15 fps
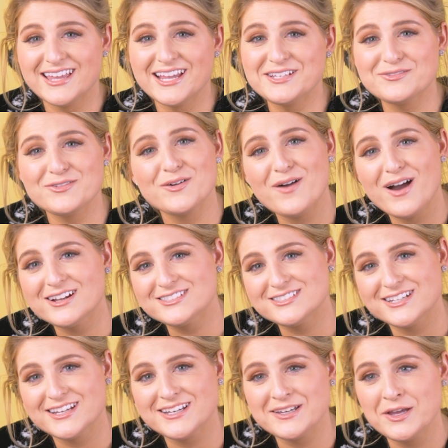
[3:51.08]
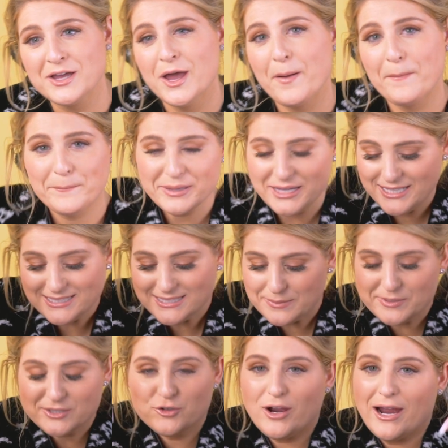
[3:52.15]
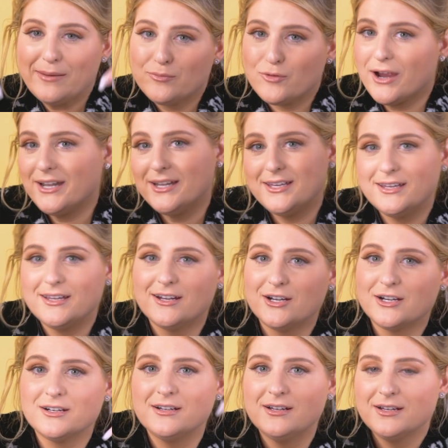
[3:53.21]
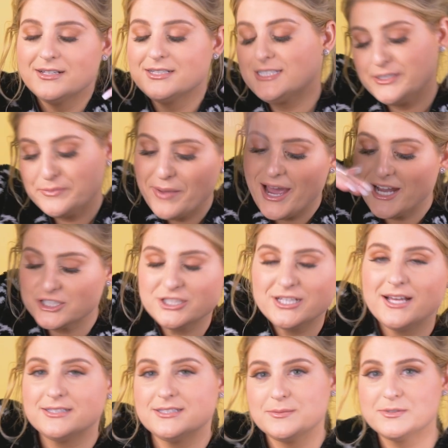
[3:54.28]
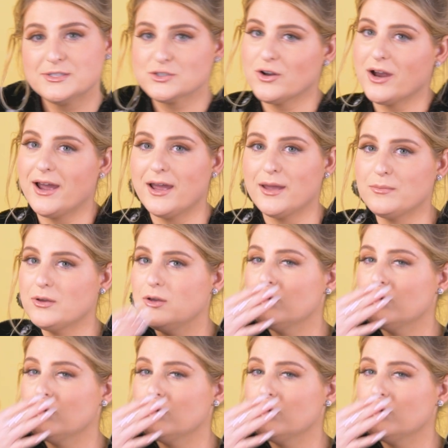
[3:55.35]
Thanks for watching. Please subscribe right here. Smash that subscribe.